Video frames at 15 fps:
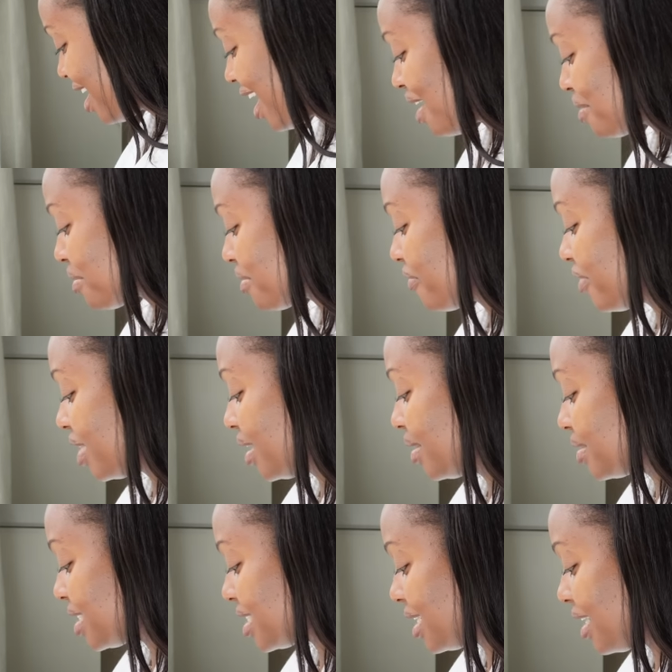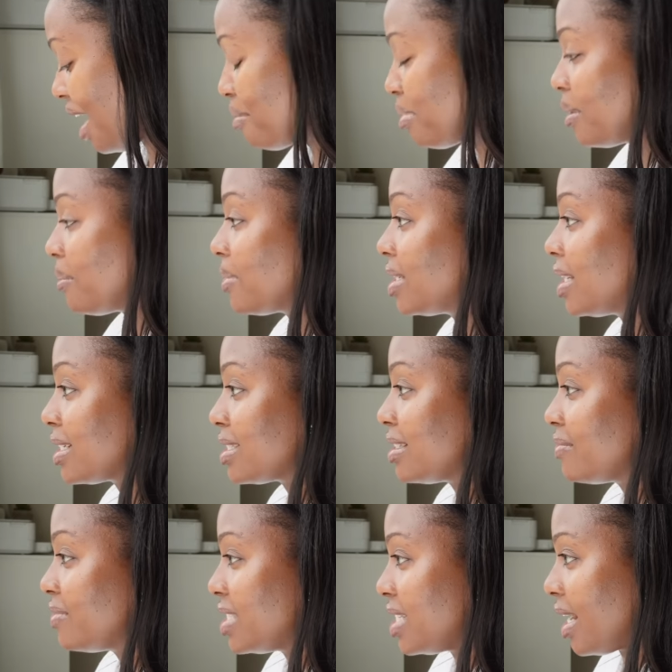I refuse to not be
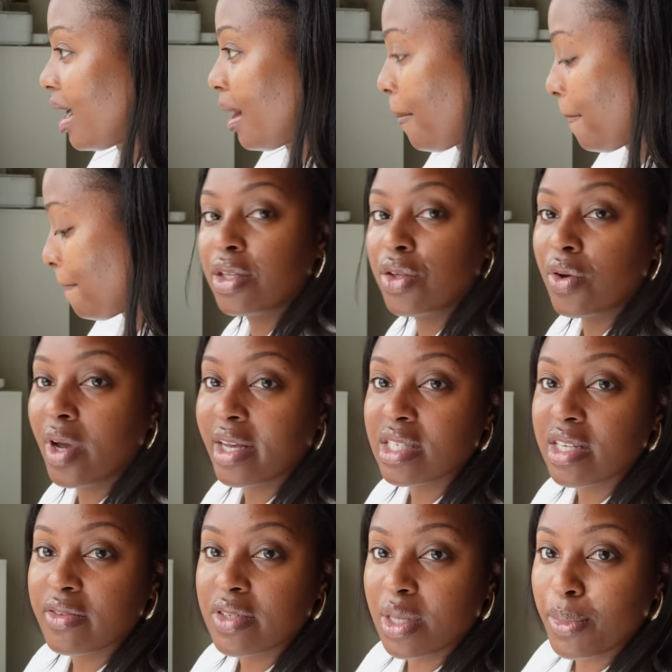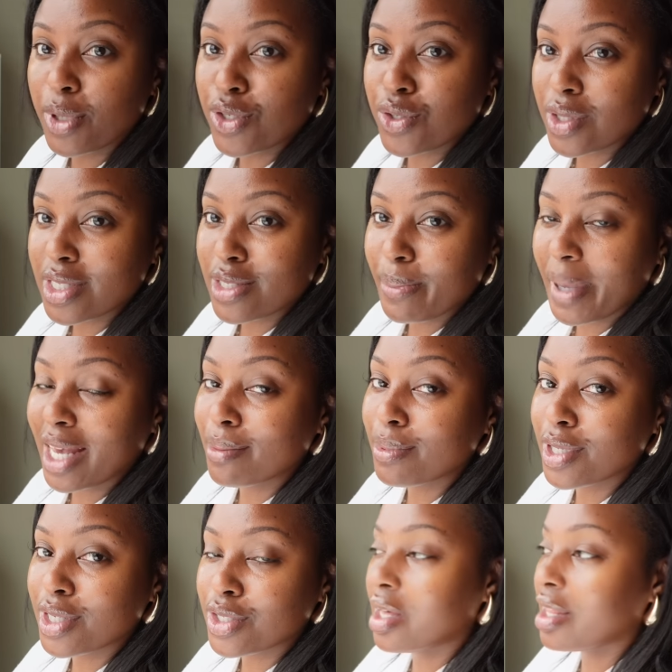productive today. You guys have seen me do this
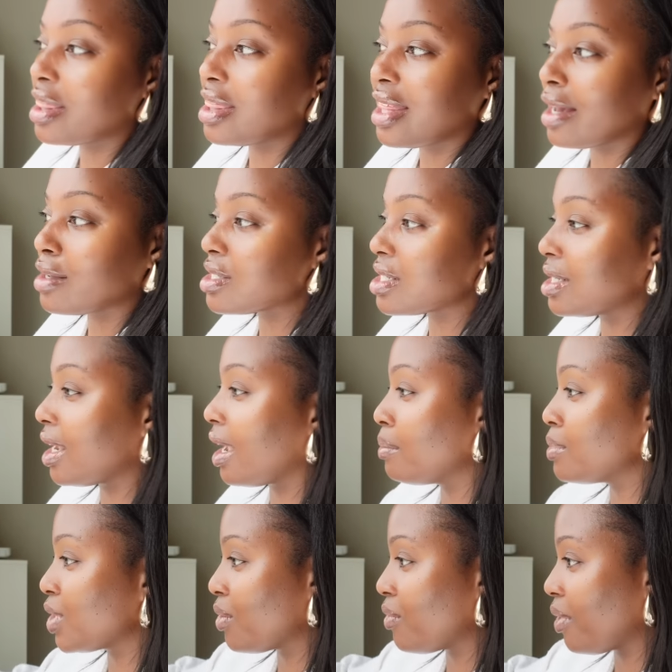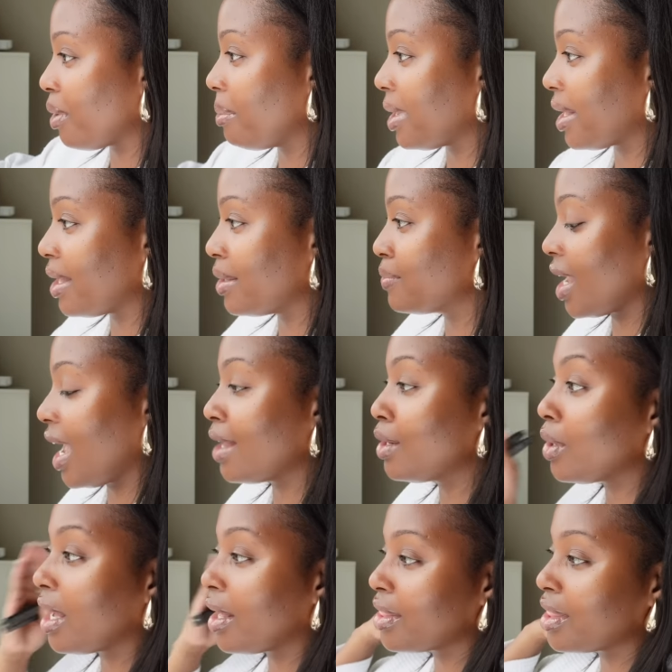makeup look 1,000 times over, but I
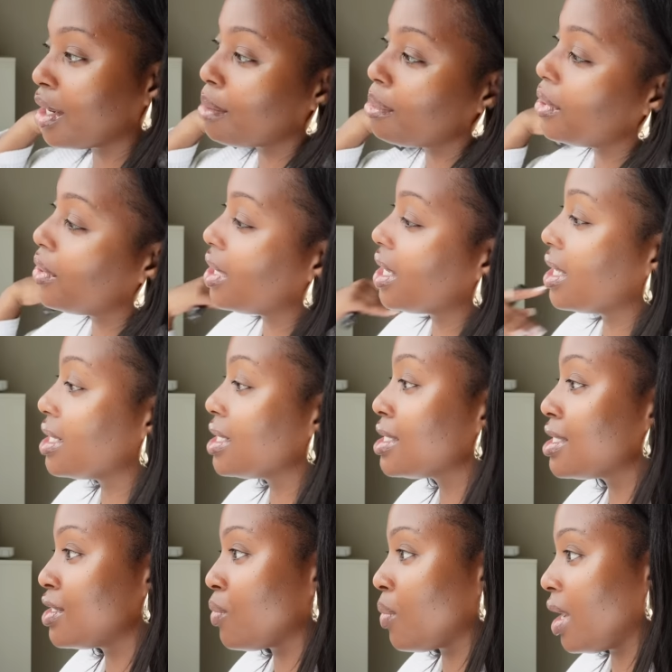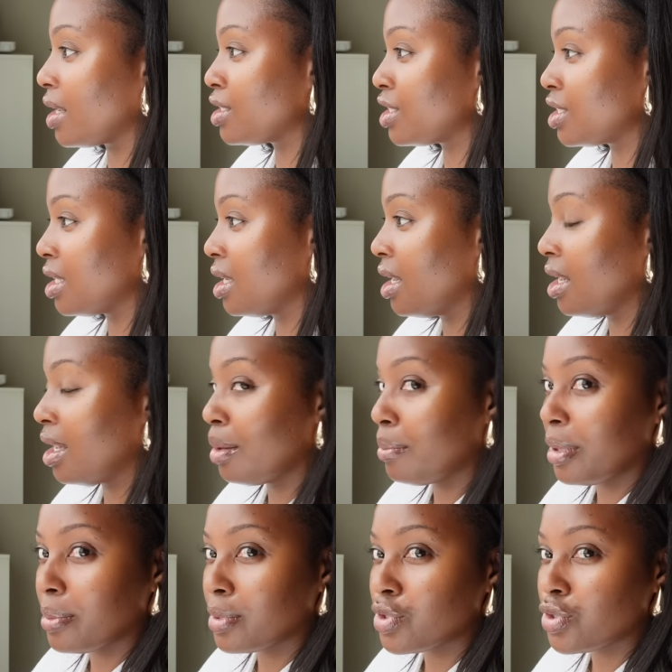know how therapeutic it is to watch
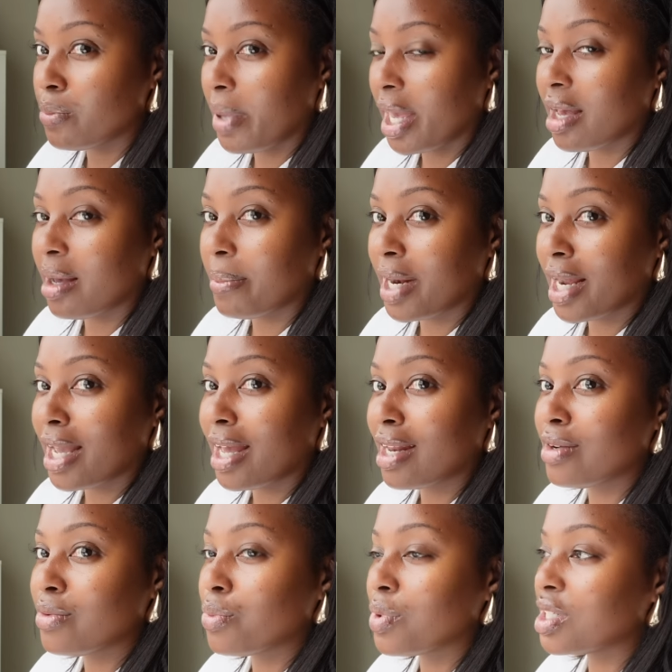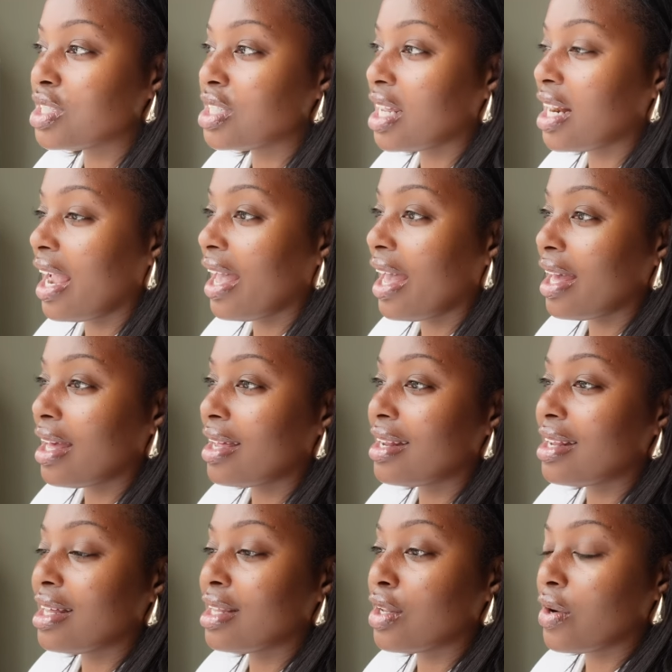people do makeup, and I kind of wish that I
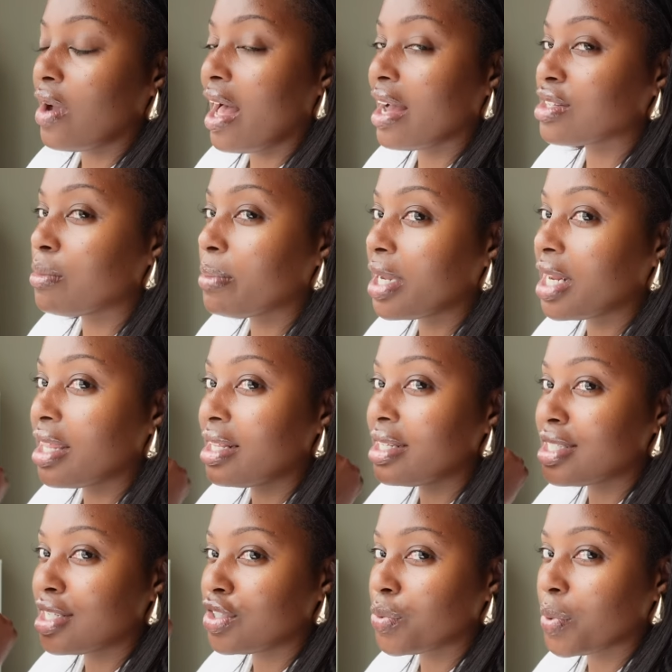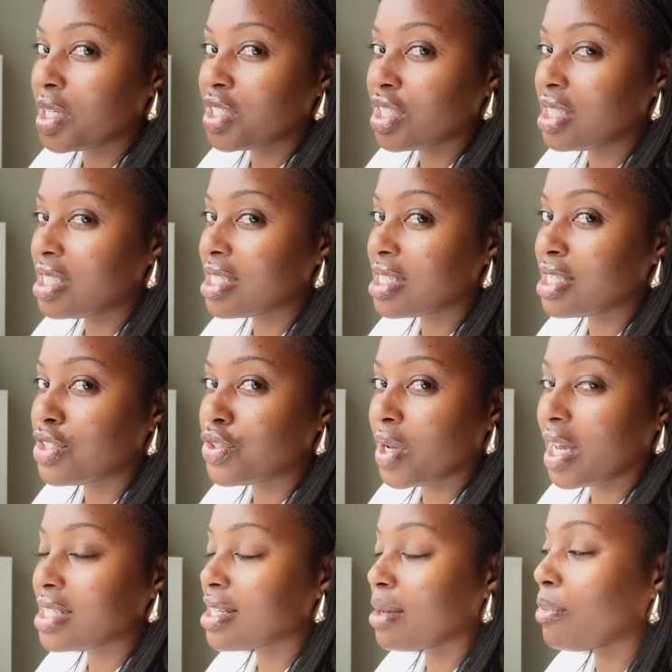had a little Octobuddy situation to sit you
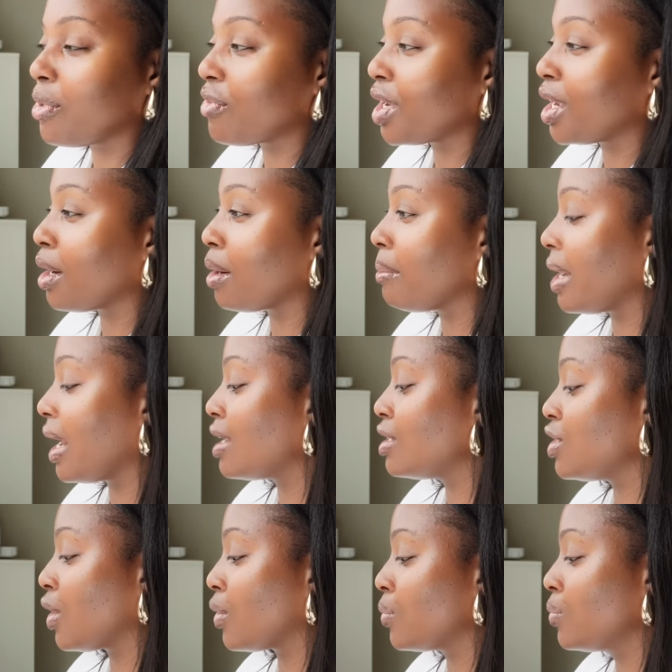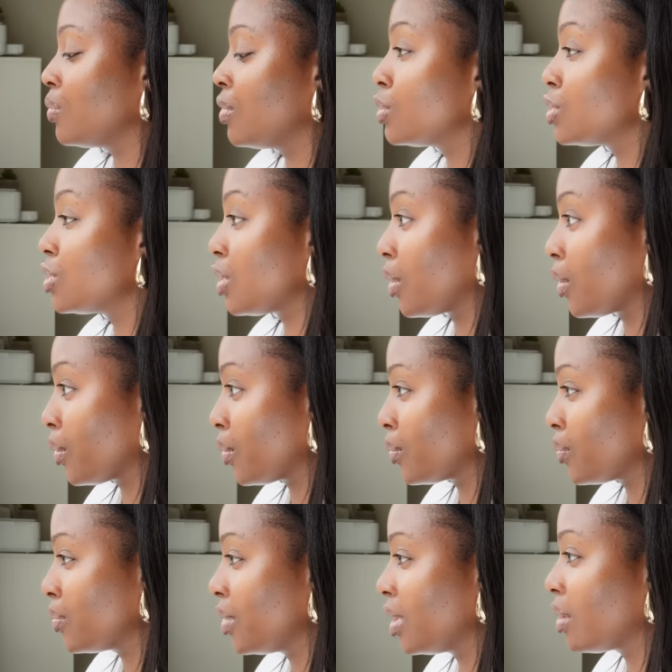guys up over here, but I don't.
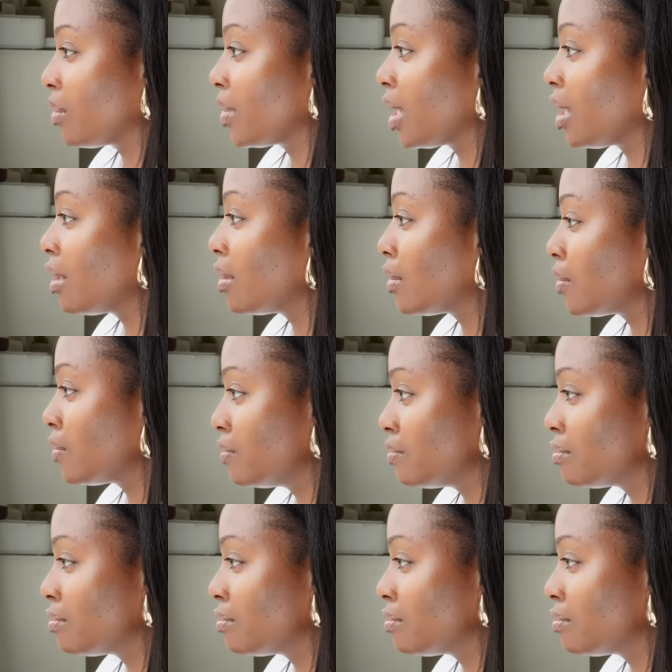So here we go.